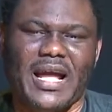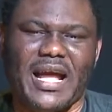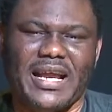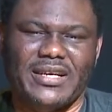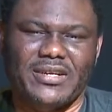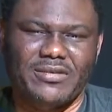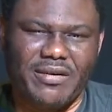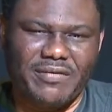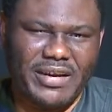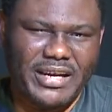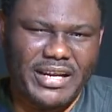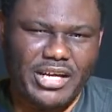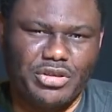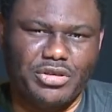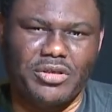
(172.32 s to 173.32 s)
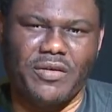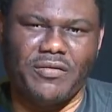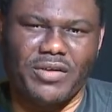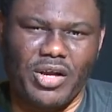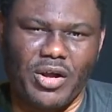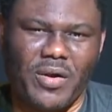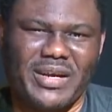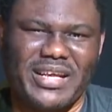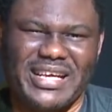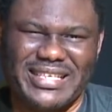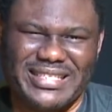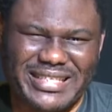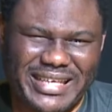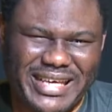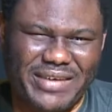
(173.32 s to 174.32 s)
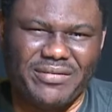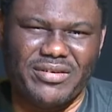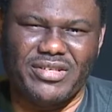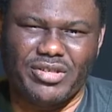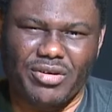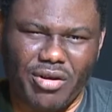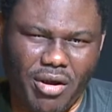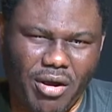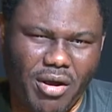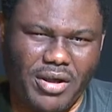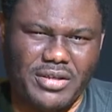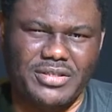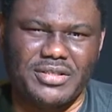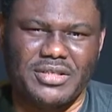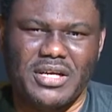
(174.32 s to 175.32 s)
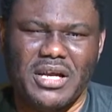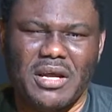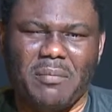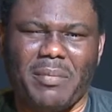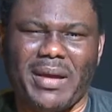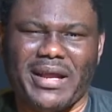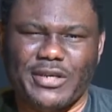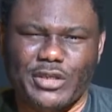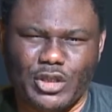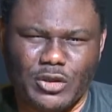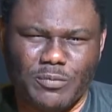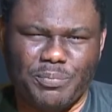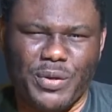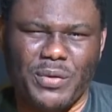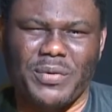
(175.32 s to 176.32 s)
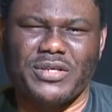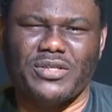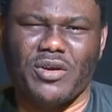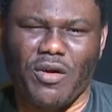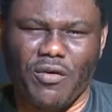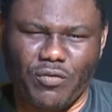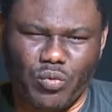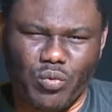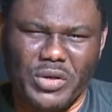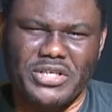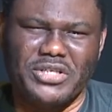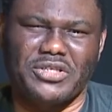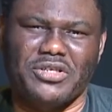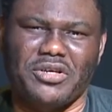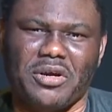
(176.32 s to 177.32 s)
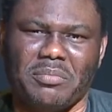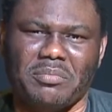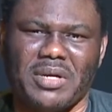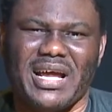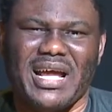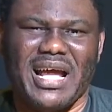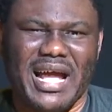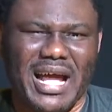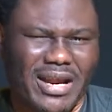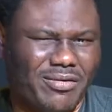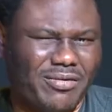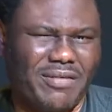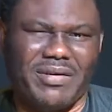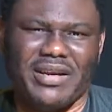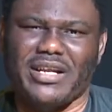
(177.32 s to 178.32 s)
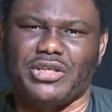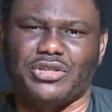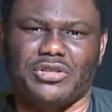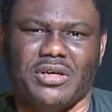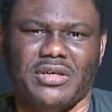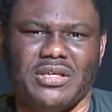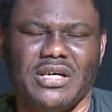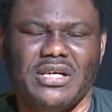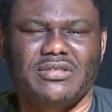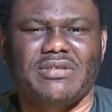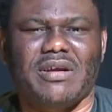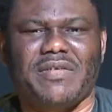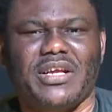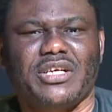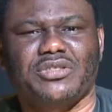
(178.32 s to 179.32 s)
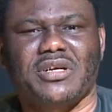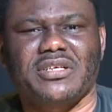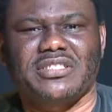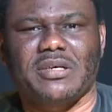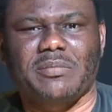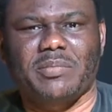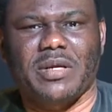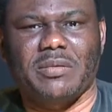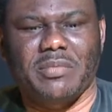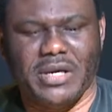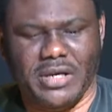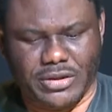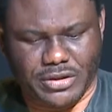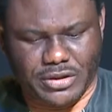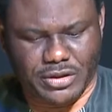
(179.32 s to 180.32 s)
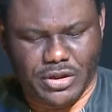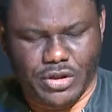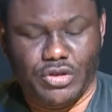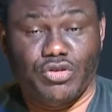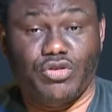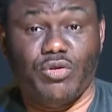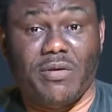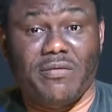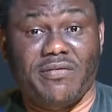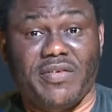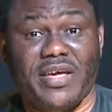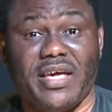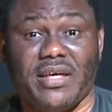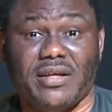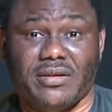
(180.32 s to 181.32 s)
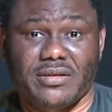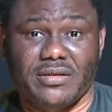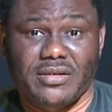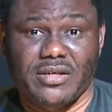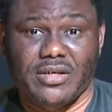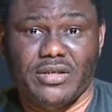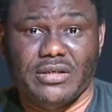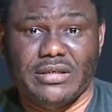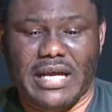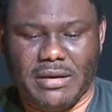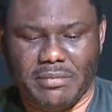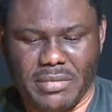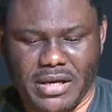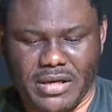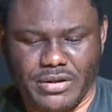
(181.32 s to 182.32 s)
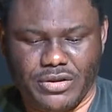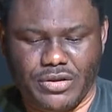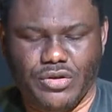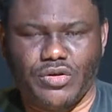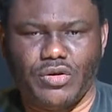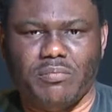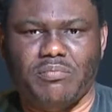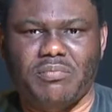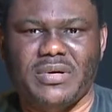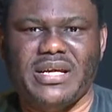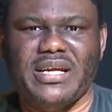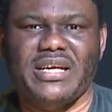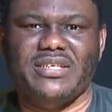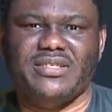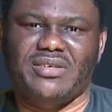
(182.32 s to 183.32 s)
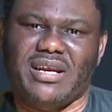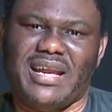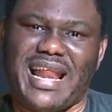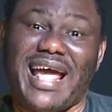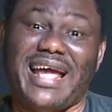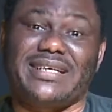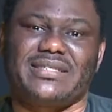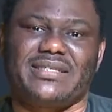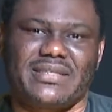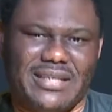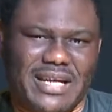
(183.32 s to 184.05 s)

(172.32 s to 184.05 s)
And the revelation of God is given to us by the spirit of wisdom and revelation. Revelation simply means to unveil. That means to bring to light.